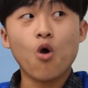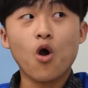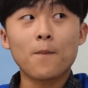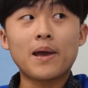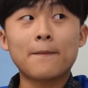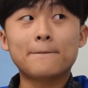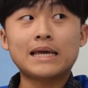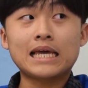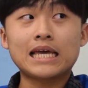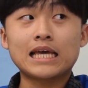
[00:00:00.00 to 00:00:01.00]
or
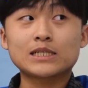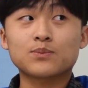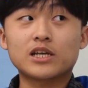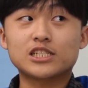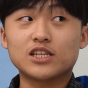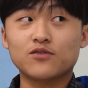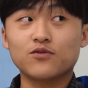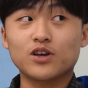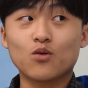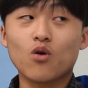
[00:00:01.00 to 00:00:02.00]
maybe a
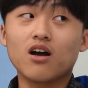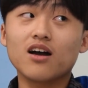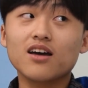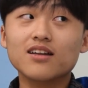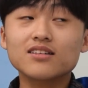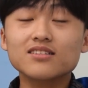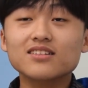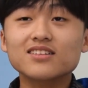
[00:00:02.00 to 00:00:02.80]
specific one?